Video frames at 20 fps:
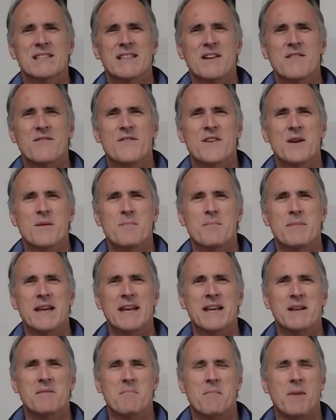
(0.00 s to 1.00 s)
They're very
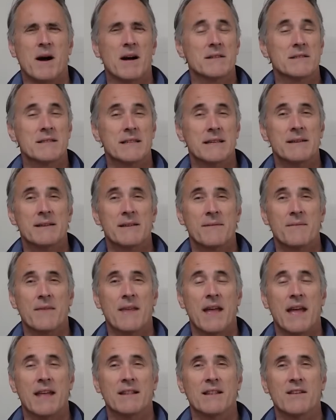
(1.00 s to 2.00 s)
big and boxy,
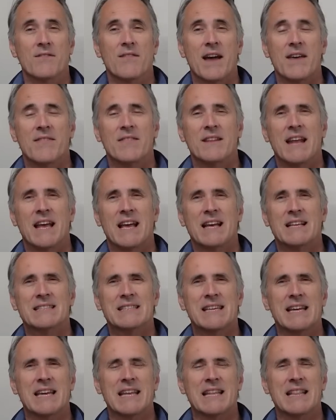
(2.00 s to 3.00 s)
and Leviathan
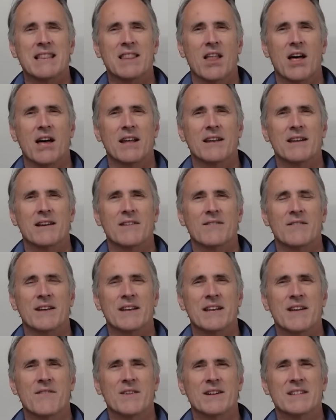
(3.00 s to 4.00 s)
has a lot of a
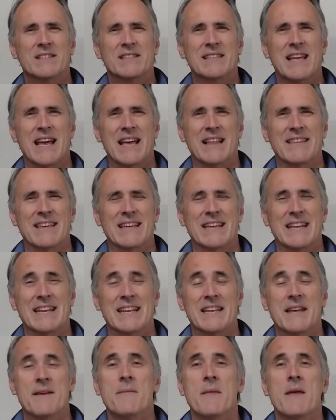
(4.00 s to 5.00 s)
different styling in
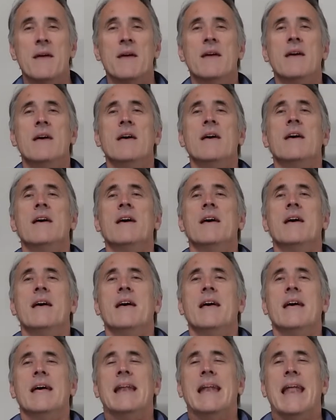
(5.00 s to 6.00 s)
it.
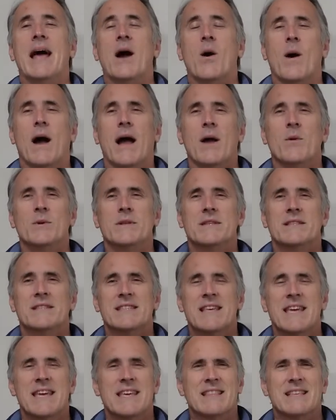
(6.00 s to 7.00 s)
Now, I would
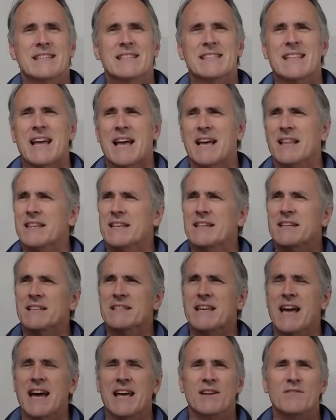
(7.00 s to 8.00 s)
say the styling
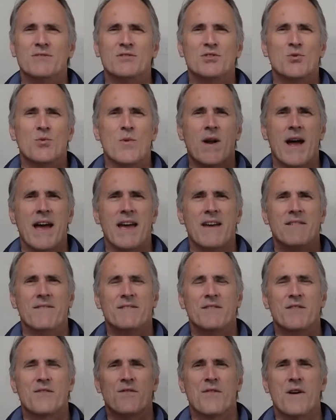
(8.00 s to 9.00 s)
is kind of
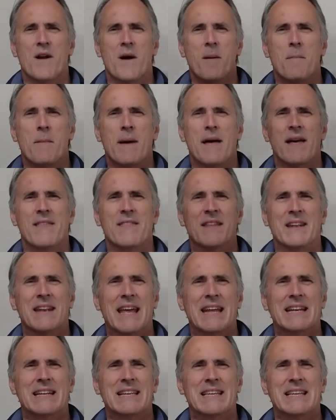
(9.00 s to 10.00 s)
derived from the
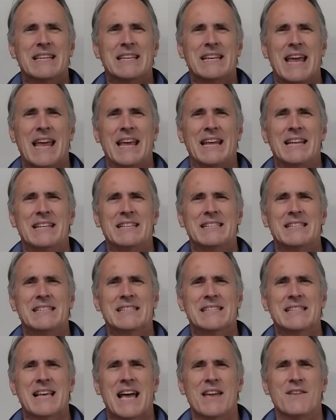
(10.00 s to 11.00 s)
1980s
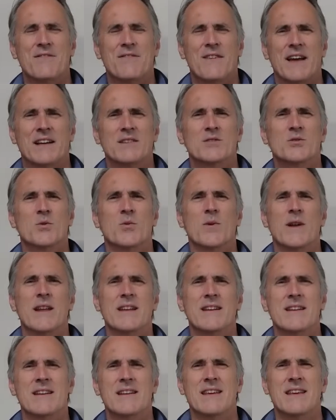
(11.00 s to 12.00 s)
sci fi
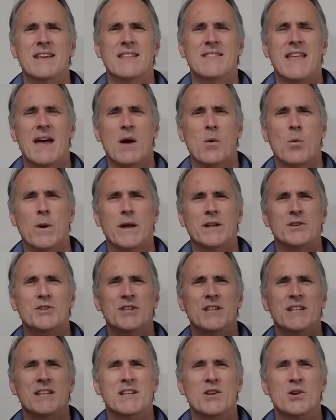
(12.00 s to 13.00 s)
trend in that
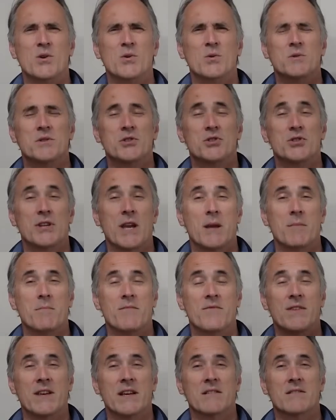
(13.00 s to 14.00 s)
wedgie nose
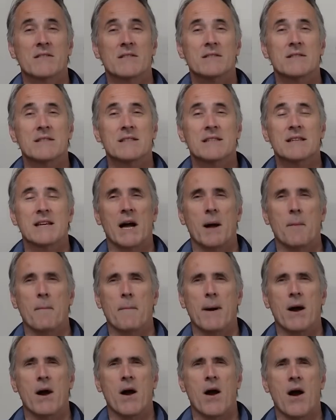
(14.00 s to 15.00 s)
shaped vehicles.
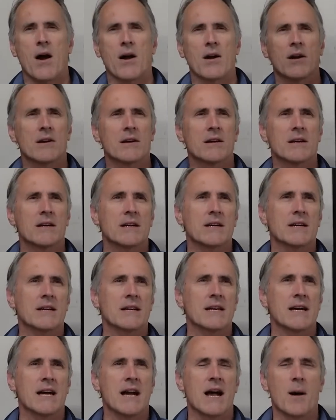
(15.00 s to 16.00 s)
Um, Arc,
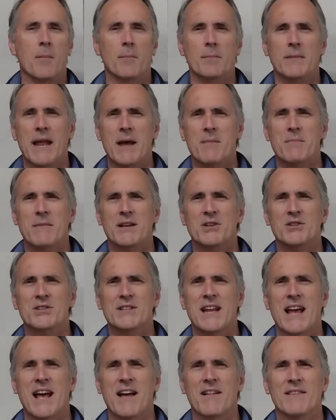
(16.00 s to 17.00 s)
um,
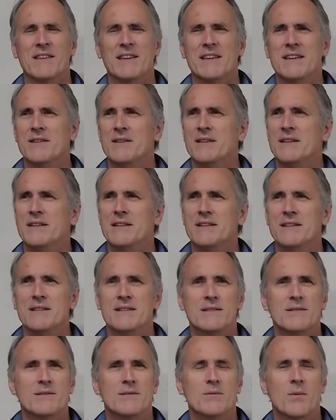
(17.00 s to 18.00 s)
Damnation
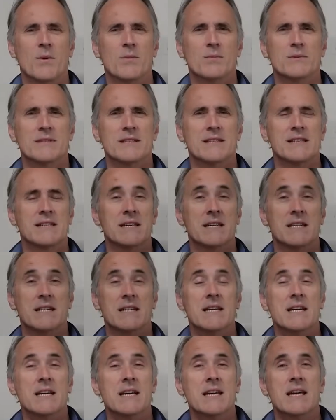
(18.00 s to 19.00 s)
Alley, what was it? Uh,
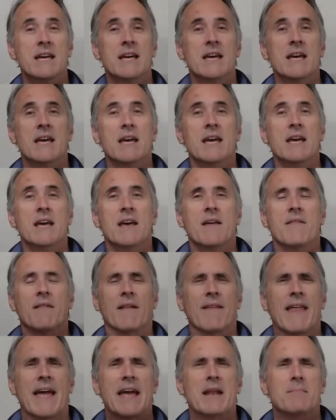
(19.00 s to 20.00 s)

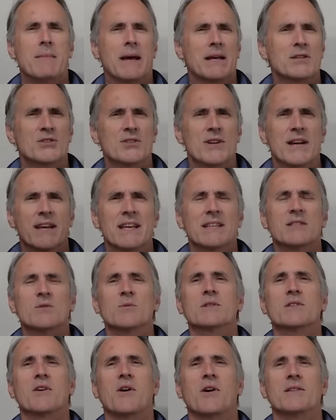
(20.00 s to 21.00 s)
the Landmaster, I guess
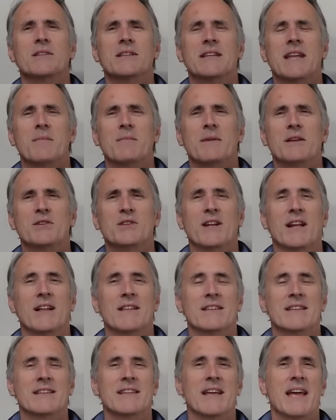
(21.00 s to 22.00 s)
it was called, the Damnation
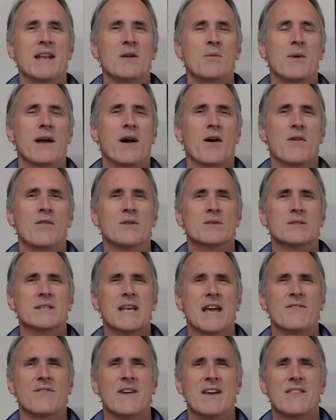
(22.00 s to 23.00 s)
Alley. Anyway, all those
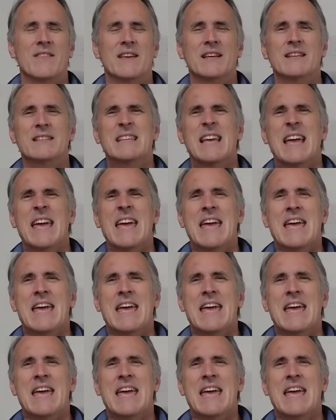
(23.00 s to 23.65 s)
sci fi things.